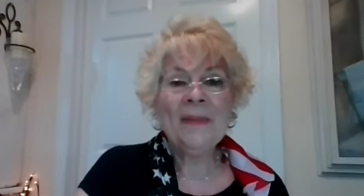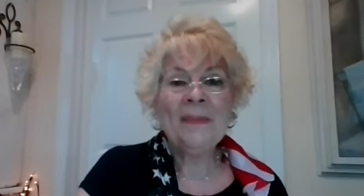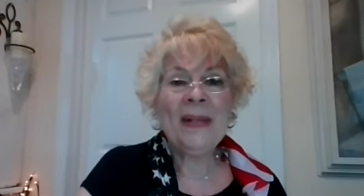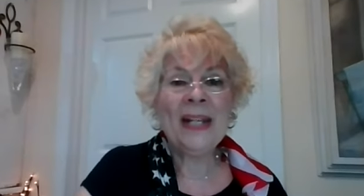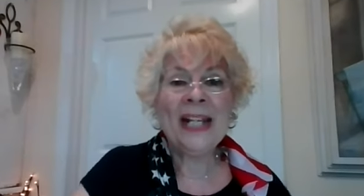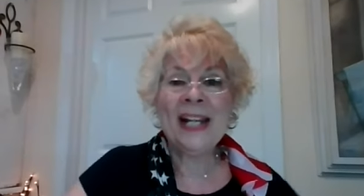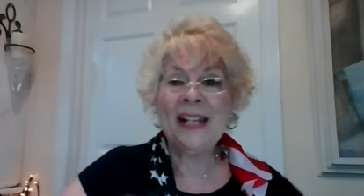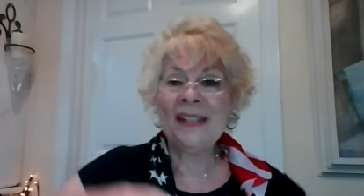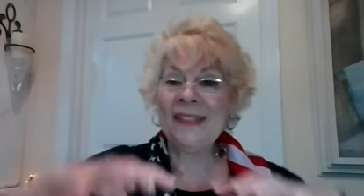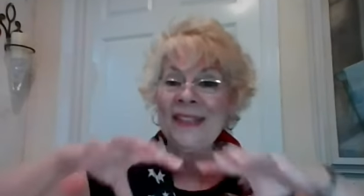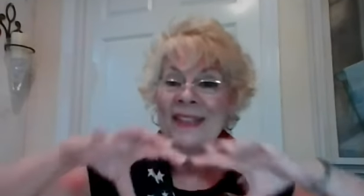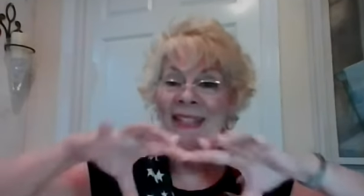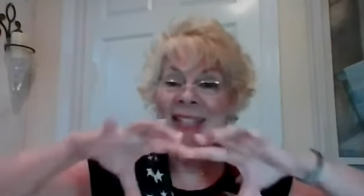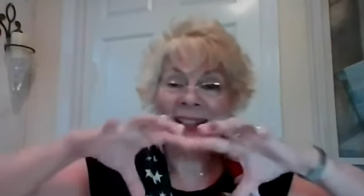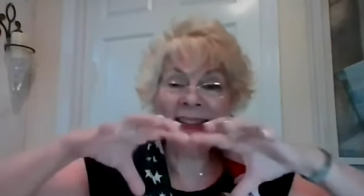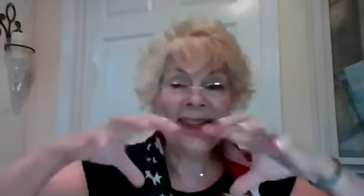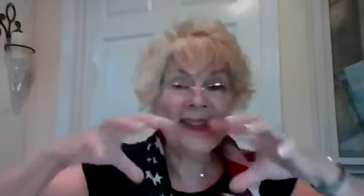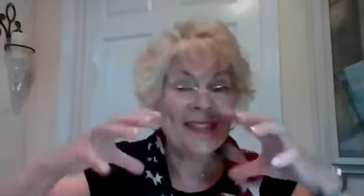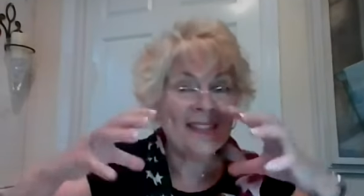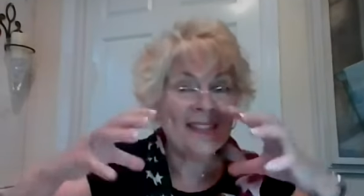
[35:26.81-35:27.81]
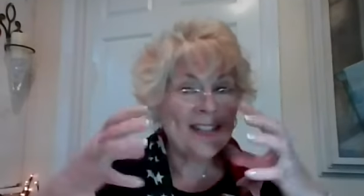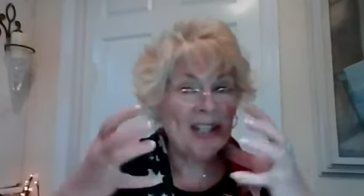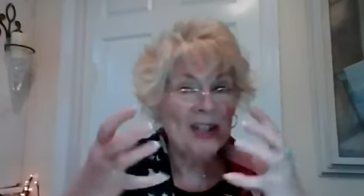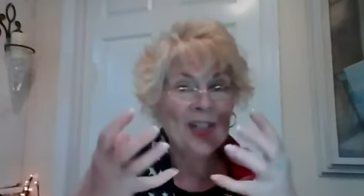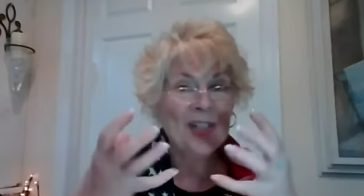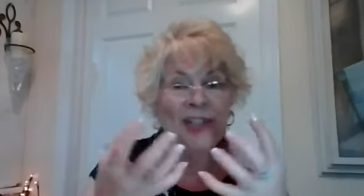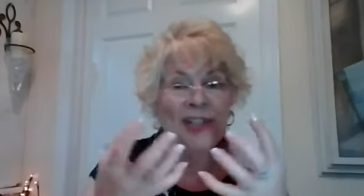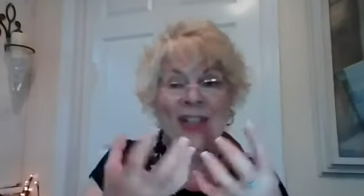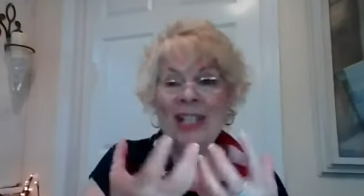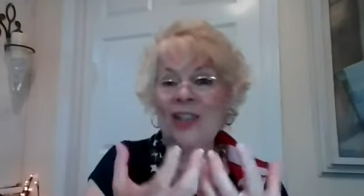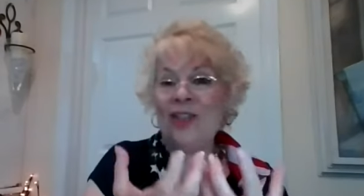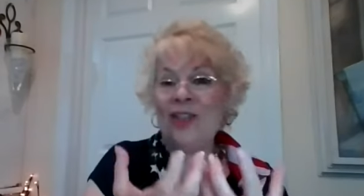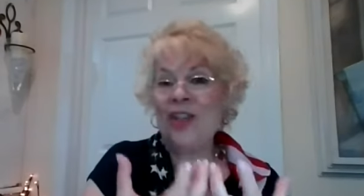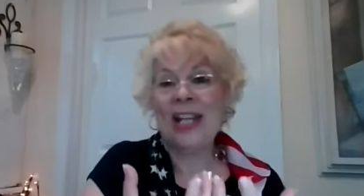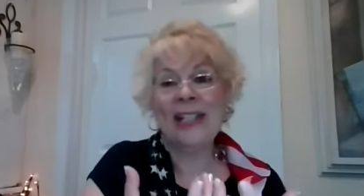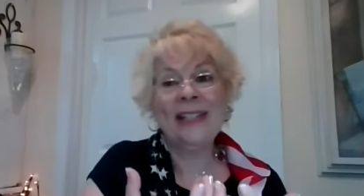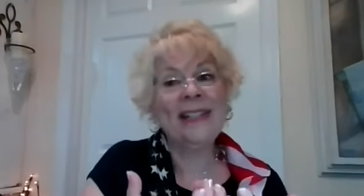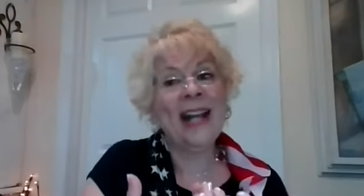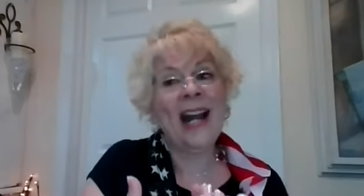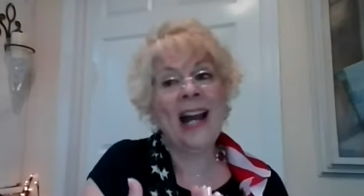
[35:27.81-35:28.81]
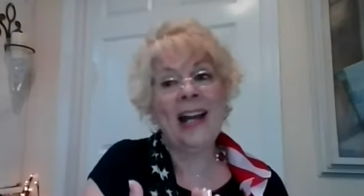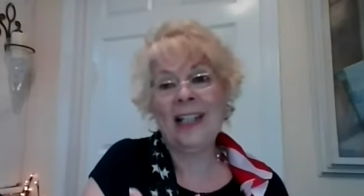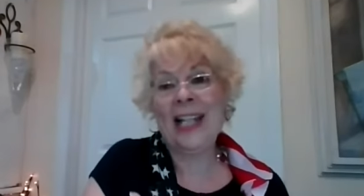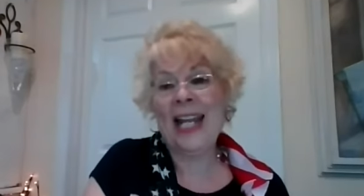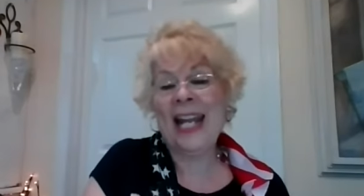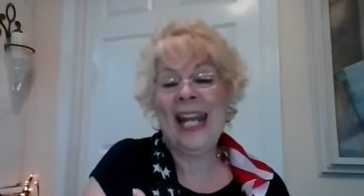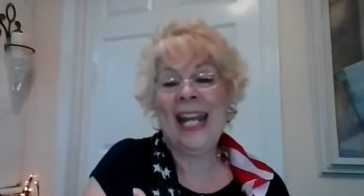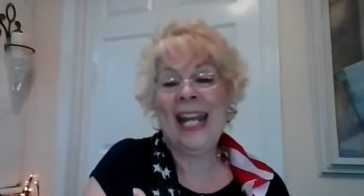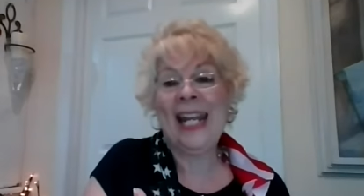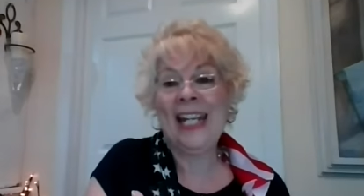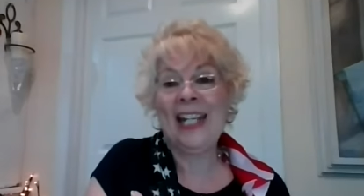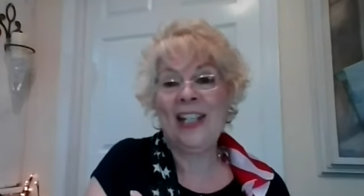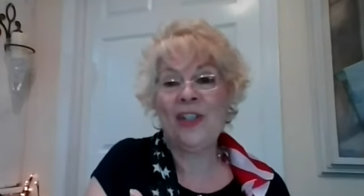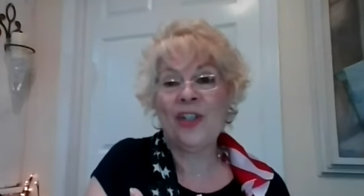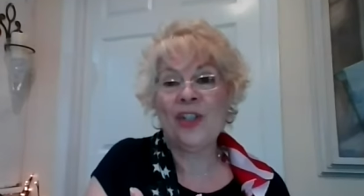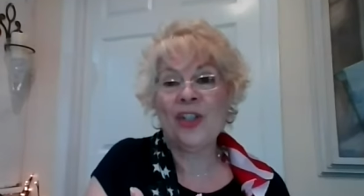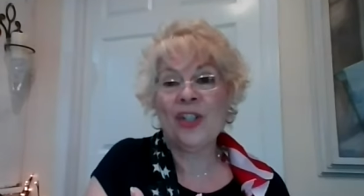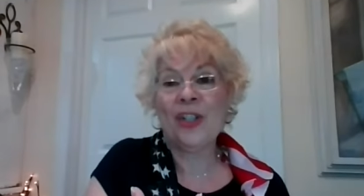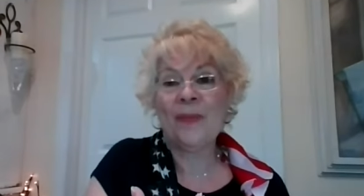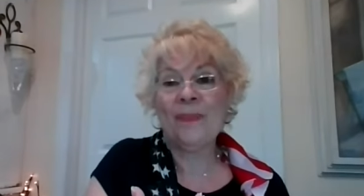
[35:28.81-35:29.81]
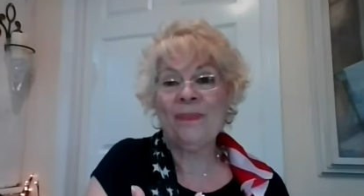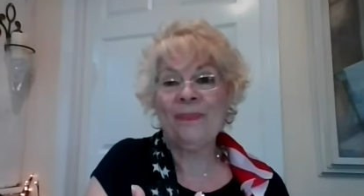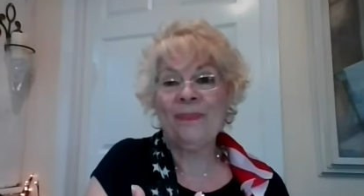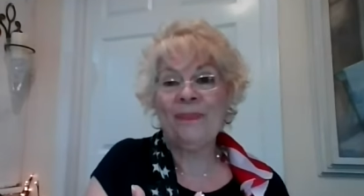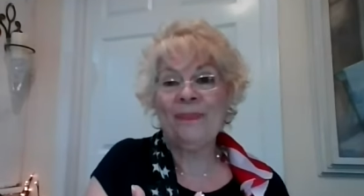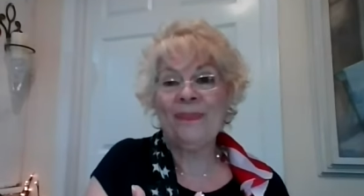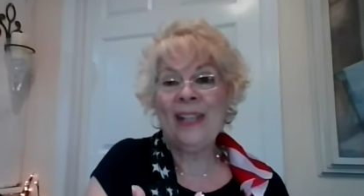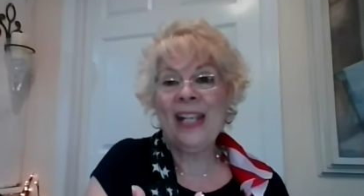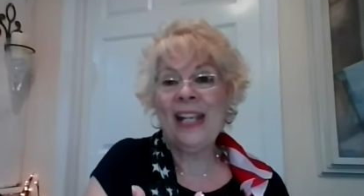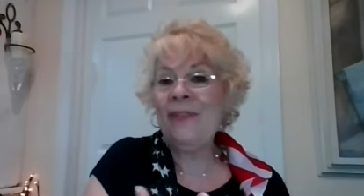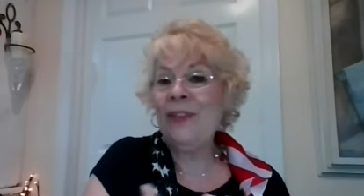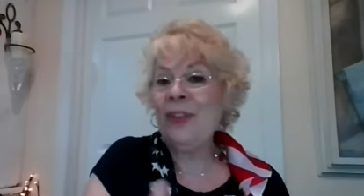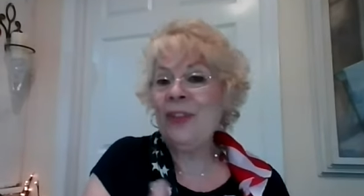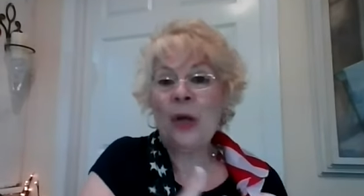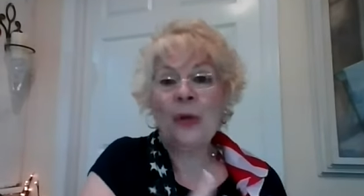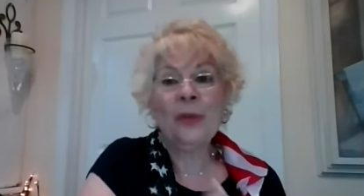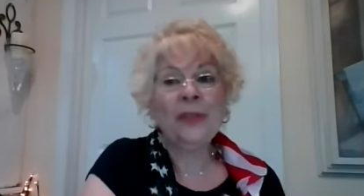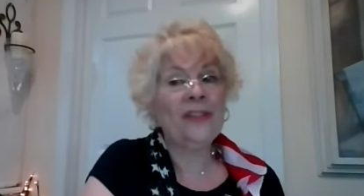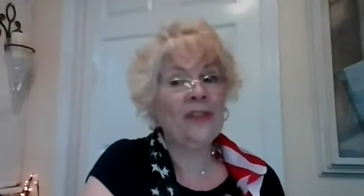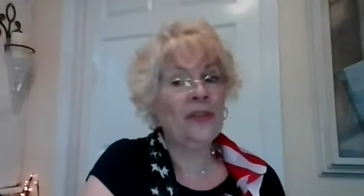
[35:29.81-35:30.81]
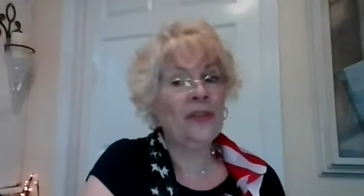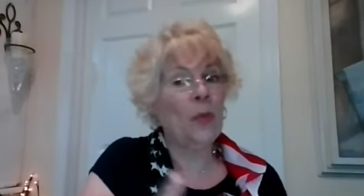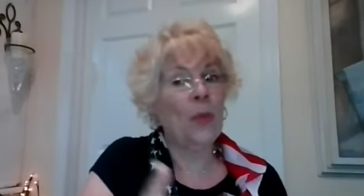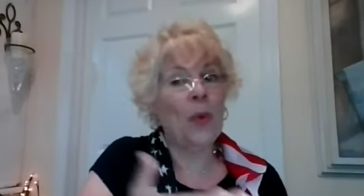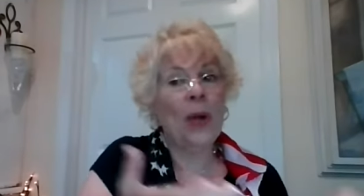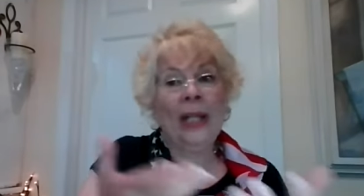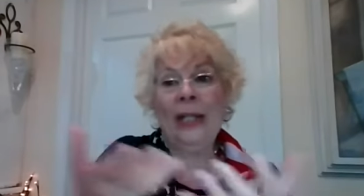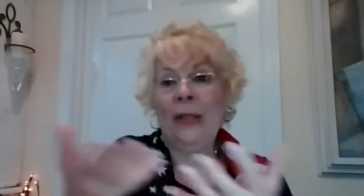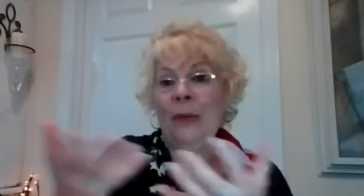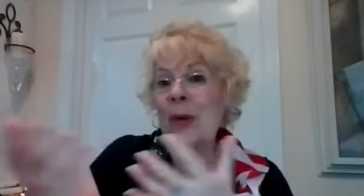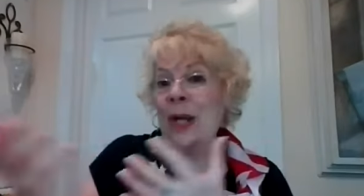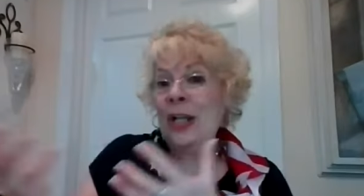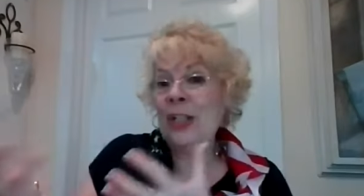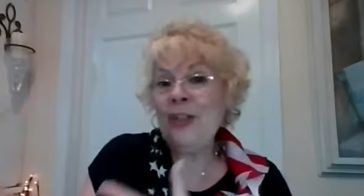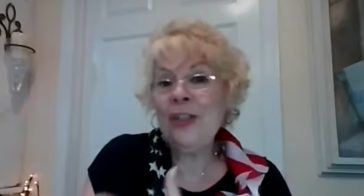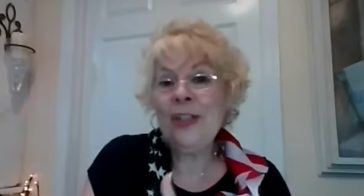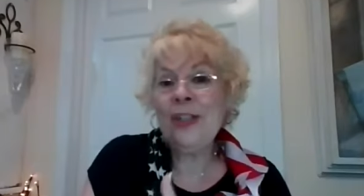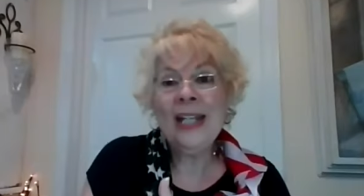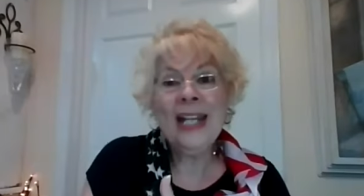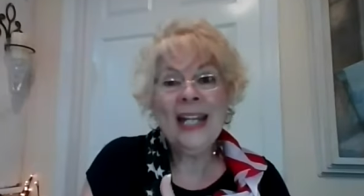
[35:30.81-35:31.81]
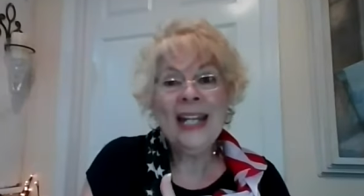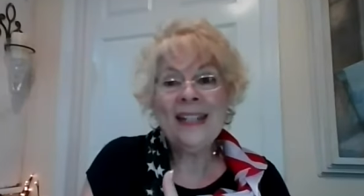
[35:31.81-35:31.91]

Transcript: because this is the, the Gentile age, even though it's 21